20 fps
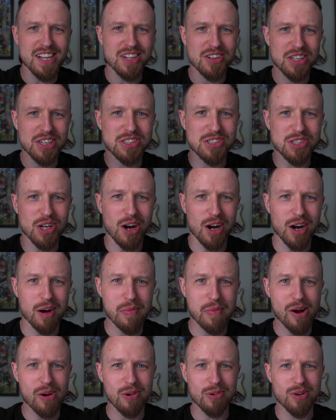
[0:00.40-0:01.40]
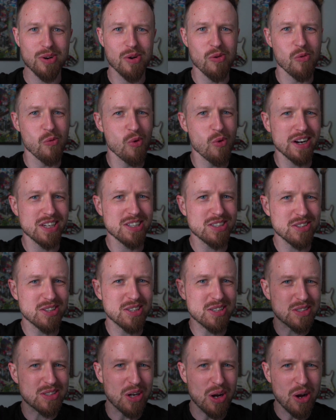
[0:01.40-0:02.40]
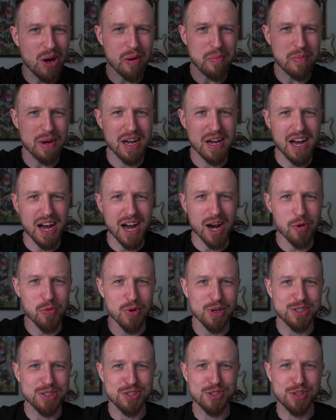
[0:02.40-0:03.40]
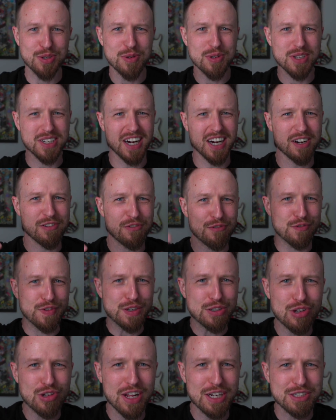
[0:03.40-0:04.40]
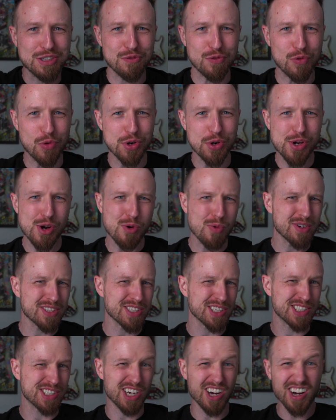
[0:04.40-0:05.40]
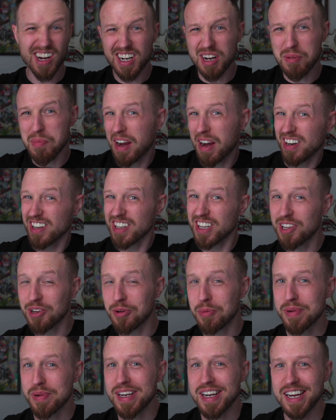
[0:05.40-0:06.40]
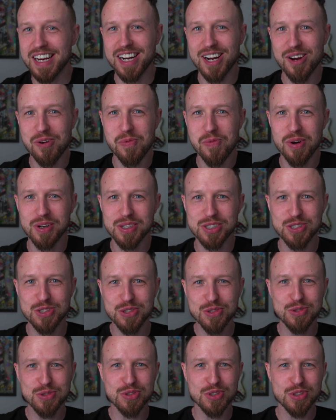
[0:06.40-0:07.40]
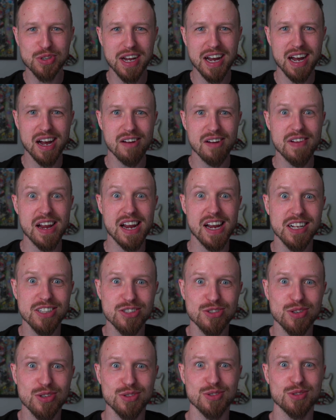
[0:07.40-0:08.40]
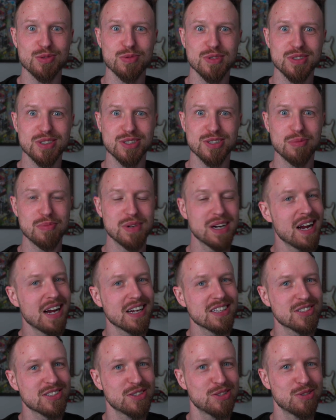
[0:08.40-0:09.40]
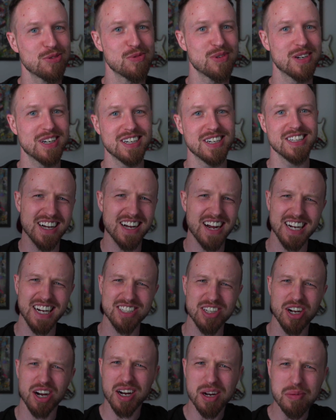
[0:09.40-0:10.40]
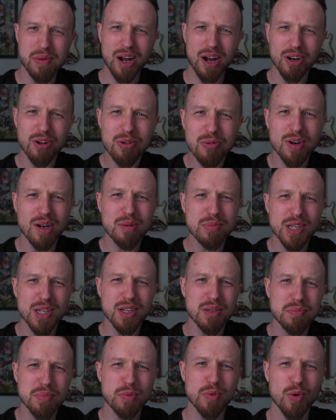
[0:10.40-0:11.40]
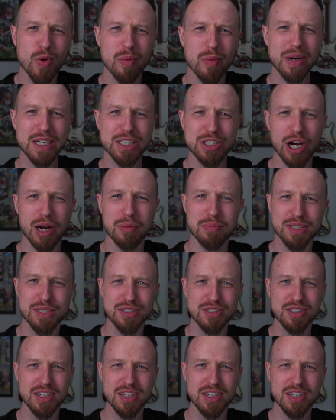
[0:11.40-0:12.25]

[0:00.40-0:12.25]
let's talk about what is the DOM. I want to kind of visualize it for you. I want to talk about it a little bit, and I want you to have answers when someone asks you what it is. I talk about it when I'm telling people what my job is,